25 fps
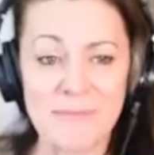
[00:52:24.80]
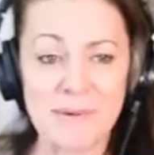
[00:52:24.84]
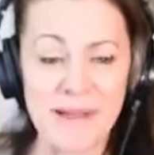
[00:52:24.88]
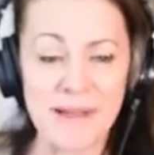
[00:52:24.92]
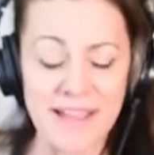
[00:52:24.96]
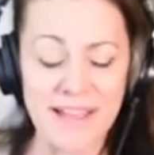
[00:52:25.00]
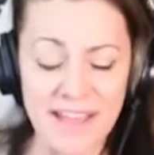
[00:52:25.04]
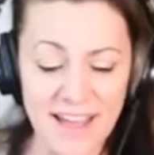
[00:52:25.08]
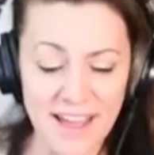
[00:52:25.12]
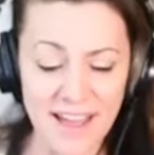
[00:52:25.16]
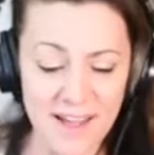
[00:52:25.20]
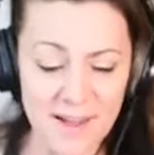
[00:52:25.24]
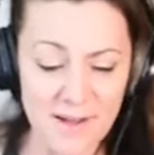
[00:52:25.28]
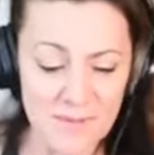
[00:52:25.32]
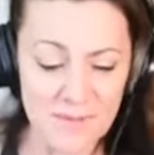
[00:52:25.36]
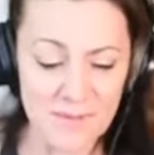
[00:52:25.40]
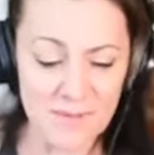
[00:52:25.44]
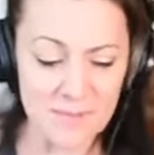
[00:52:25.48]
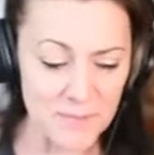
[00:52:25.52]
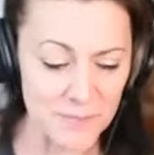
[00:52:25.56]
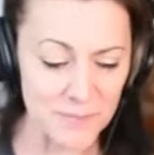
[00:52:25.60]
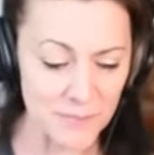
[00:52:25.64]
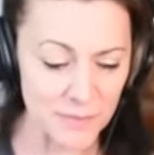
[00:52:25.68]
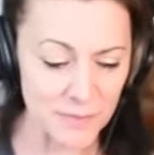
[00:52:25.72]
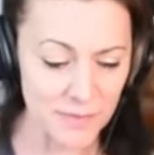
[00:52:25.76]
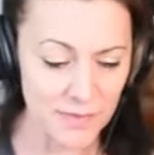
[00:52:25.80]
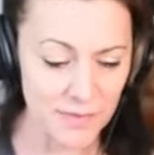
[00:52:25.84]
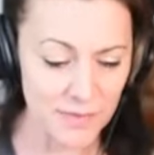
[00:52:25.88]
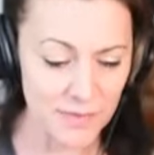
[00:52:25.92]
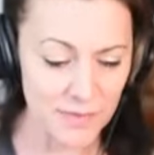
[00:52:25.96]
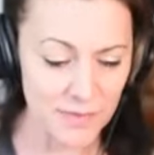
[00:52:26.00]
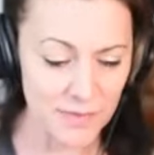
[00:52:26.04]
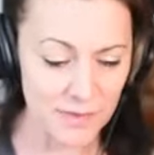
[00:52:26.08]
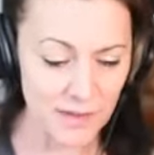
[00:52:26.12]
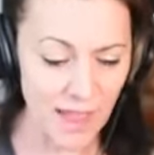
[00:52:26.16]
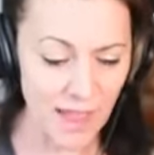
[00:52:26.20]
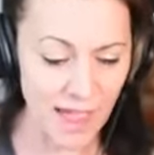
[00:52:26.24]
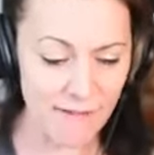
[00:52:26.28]
But um
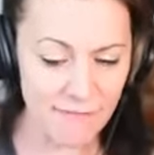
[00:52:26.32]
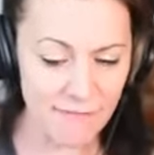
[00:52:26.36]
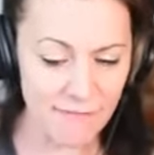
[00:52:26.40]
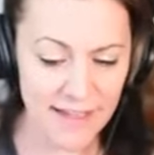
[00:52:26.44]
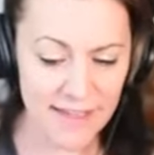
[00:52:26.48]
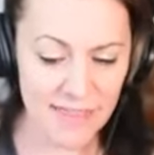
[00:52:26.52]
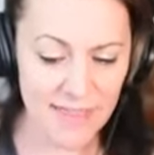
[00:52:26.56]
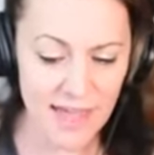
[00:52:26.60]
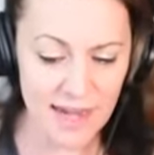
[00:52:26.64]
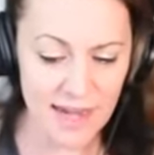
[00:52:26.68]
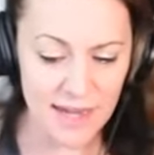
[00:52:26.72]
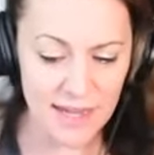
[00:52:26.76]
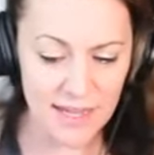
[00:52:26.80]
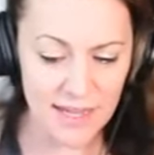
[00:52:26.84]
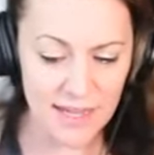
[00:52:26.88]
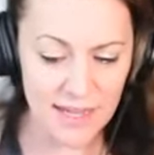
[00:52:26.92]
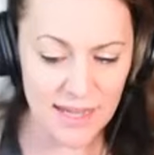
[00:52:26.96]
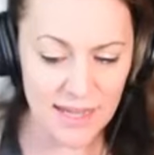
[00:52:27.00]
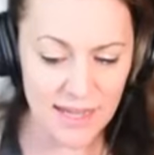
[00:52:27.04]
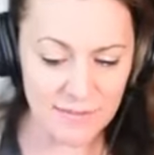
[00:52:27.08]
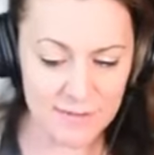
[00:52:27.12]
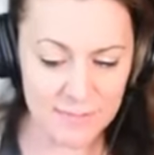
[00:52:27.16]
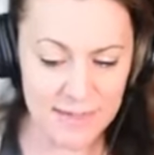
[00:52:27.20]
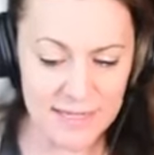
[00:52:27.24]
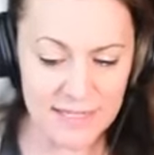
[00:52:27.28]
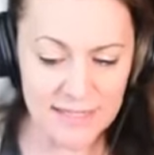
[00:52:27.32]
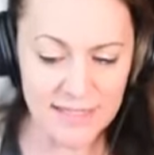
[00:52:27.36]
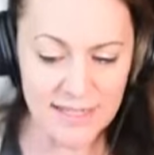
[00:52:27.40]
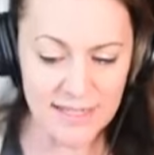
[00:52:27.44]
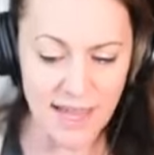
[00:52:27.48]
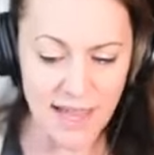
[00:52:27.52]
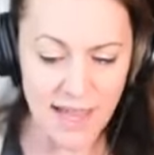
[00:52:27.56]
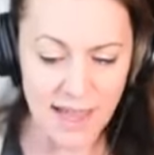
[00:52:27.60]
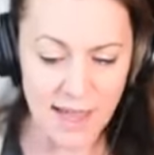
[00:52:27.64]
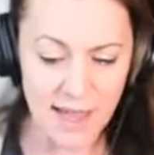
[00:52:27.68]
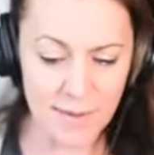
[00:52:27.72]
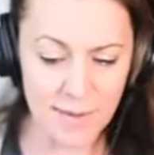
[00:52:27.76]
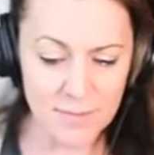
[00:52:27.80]
I find that it gives me
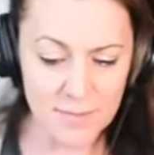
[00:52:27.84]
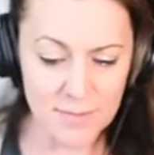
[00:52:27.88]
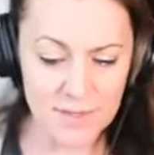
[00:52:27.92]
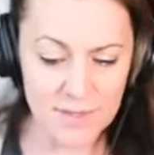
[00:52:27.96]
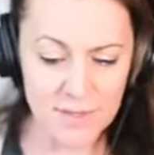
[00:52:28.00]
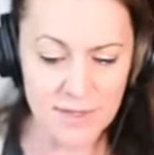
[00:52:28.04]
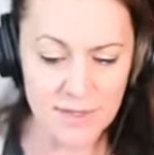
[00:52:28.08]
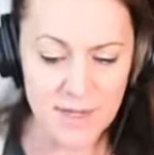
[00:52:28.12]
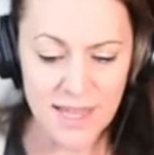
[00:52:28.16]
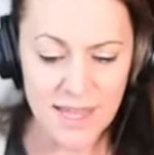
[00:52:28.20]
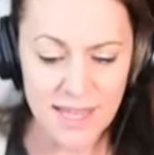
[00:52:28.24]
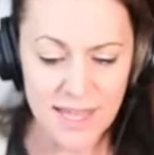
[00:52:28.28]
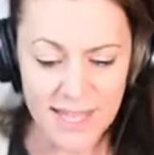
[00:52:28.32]
time.